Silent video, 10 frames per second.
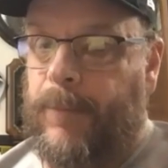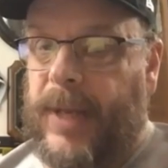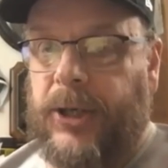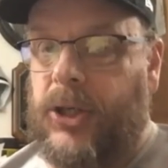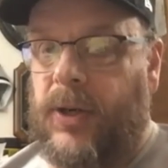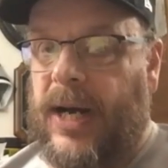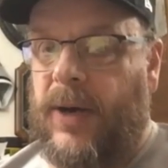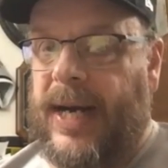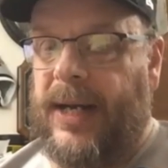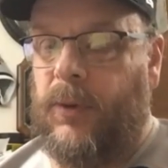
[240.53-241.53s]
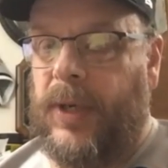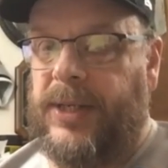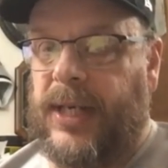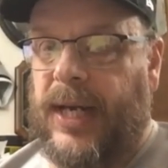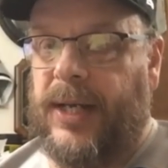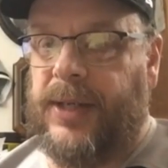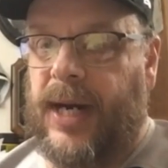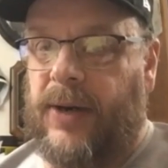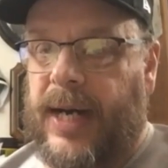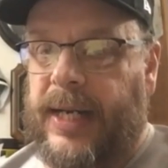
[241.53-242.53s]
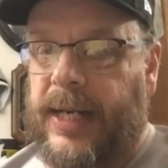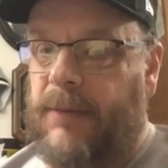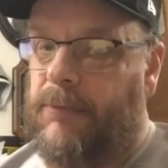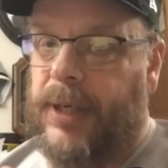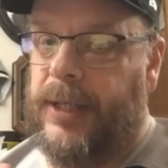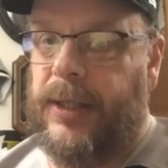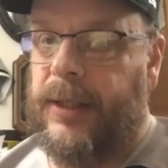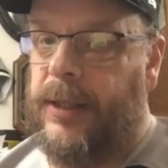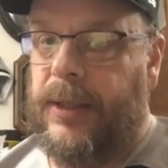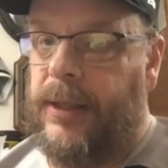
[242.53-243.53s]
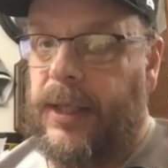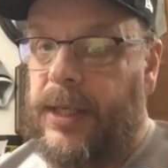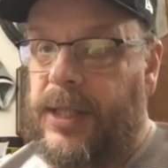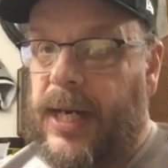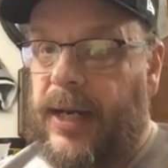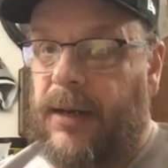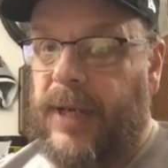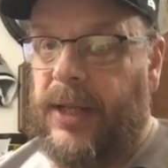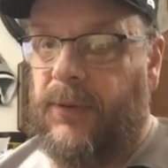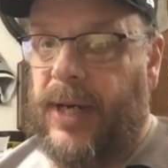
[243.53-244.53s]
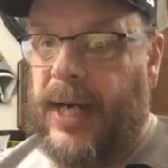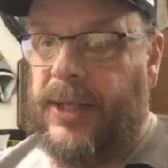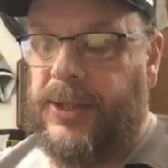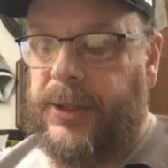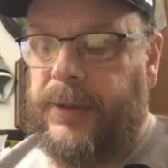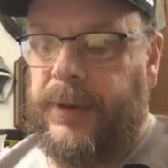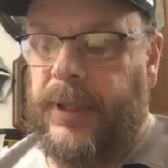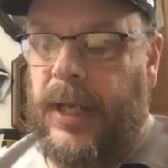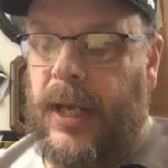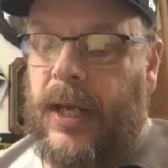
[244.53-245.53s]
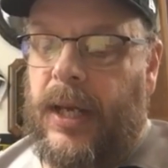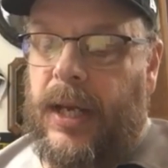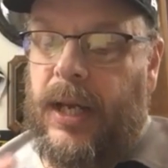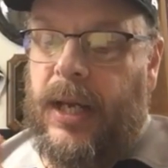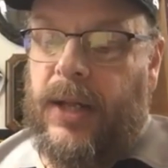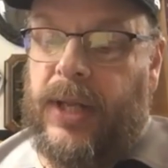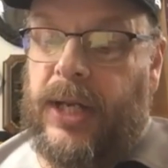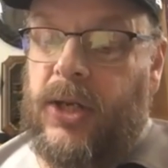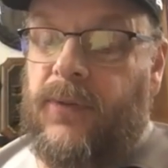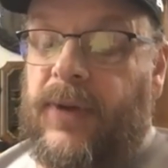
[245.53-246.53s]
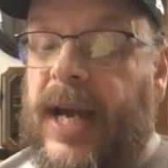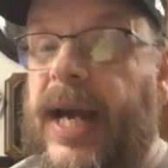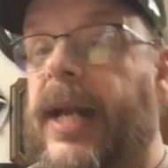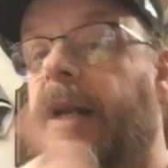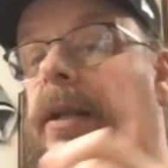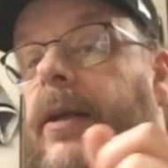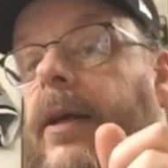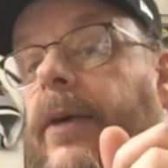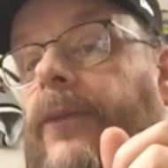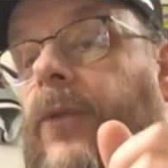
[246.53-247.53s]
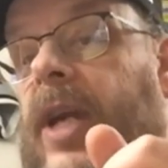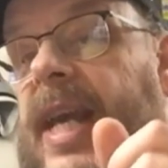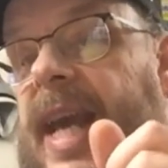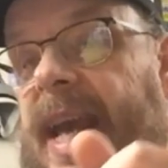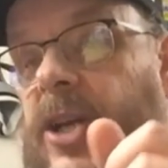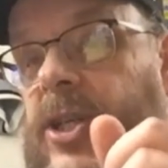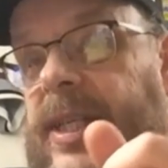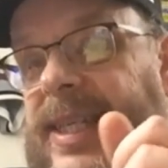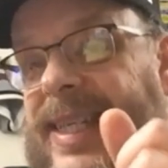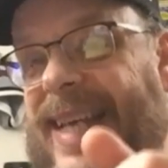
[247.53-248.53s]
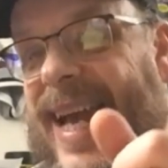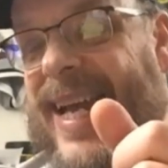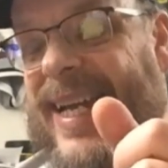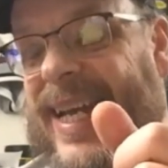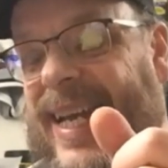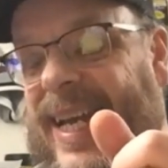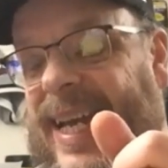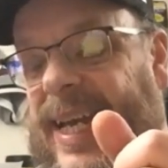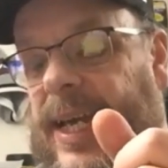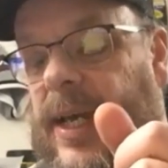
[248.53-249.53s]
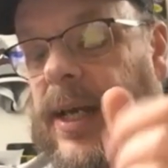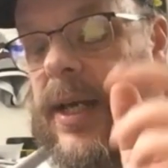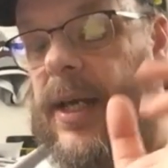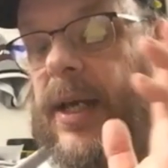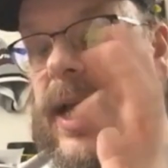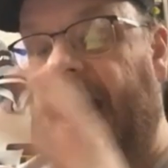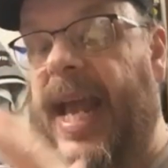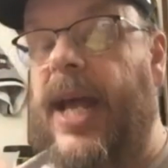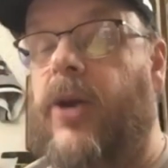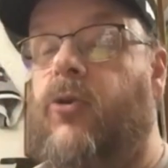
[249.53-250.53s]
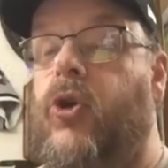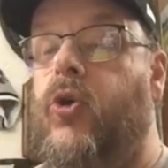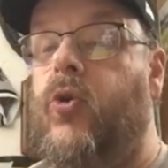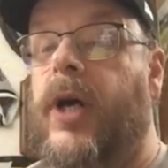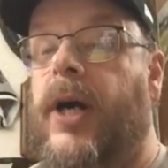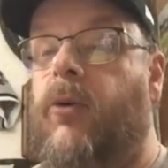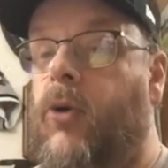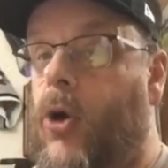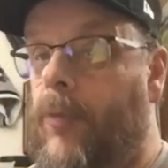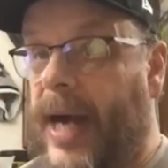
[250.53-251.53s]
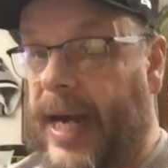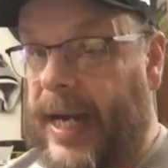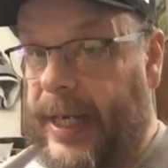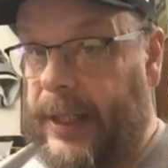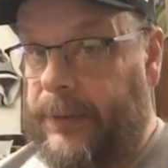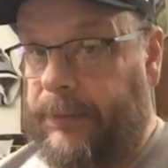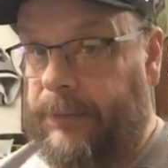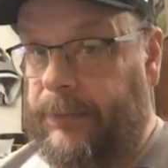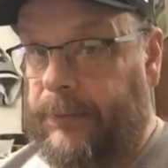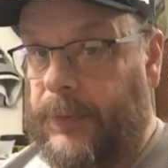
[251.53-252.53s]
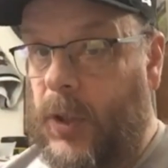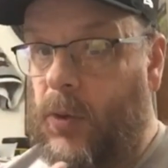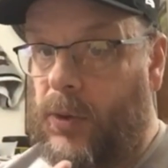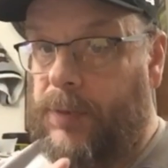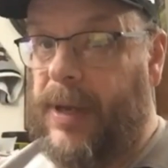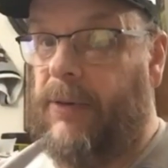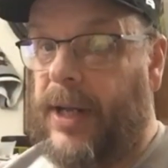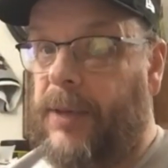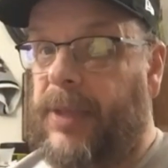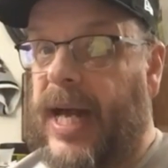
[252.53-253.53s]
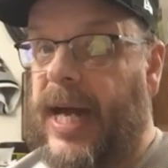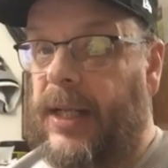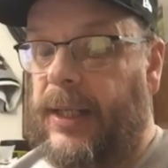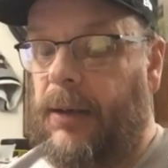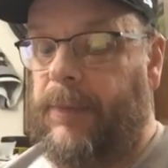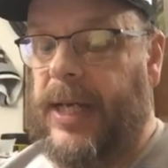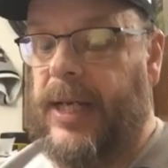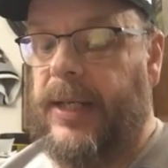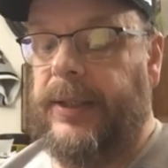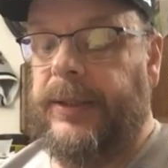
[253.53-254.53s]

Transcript: Not sure how high the White Sox are on him, but he's not going to make the roster. Then you've got free agent signing Andrew Romine, who's been around the block a little bit.